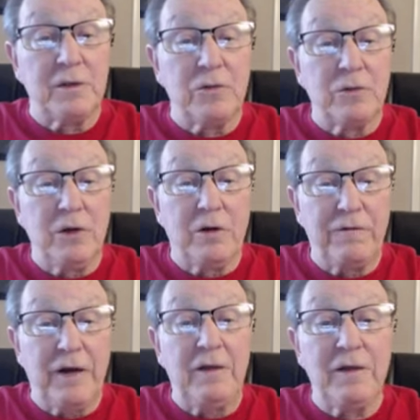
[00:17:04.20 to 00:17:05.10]
Your
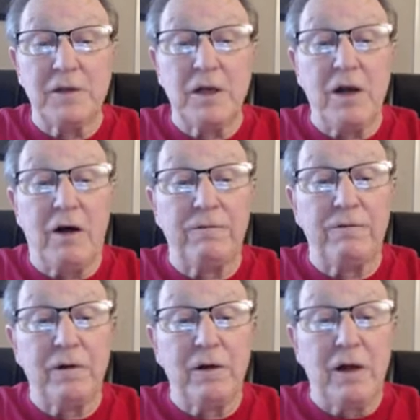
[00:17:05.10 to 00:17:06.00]
faith is enough,
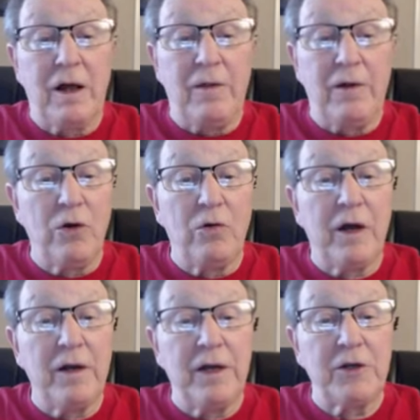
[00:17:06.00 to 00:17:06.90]
and there are no
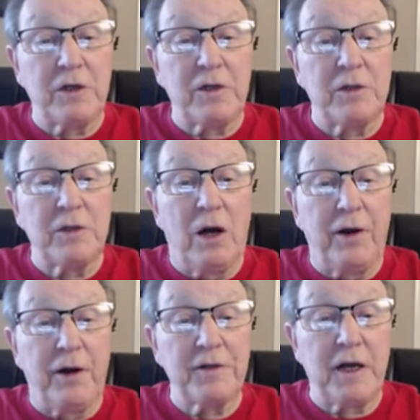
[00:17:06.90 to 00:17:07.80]
conditions on
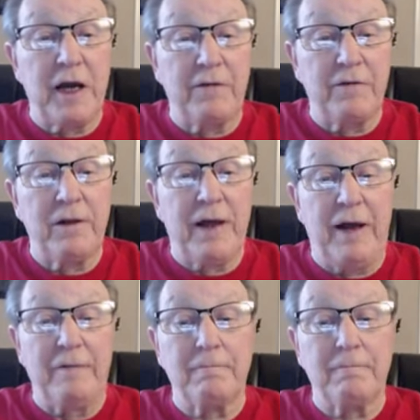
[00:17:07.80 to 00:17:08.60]
us after that.